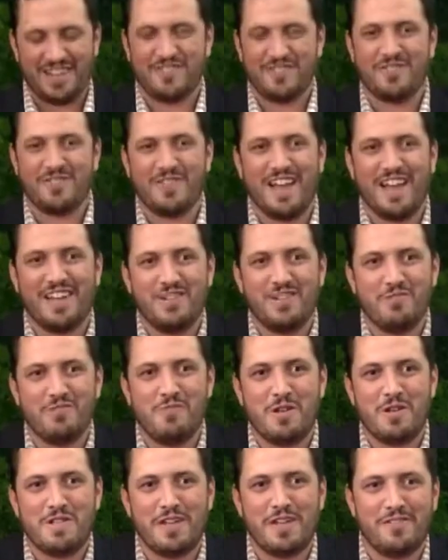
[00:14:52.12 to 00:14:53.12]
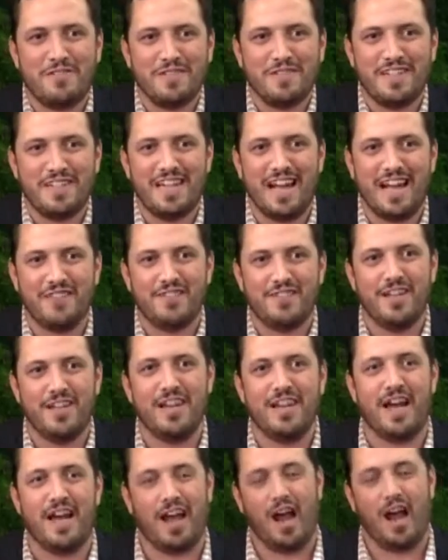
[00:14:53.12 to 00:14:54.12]
for that. You'll most definitely have to.
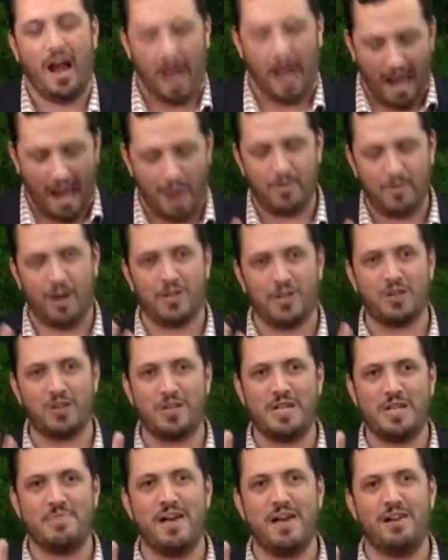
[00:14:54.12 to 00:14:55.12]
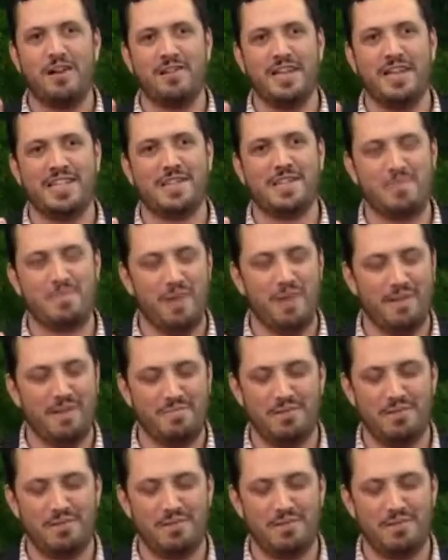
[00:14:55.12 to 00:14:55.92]
I'm on your email list, but please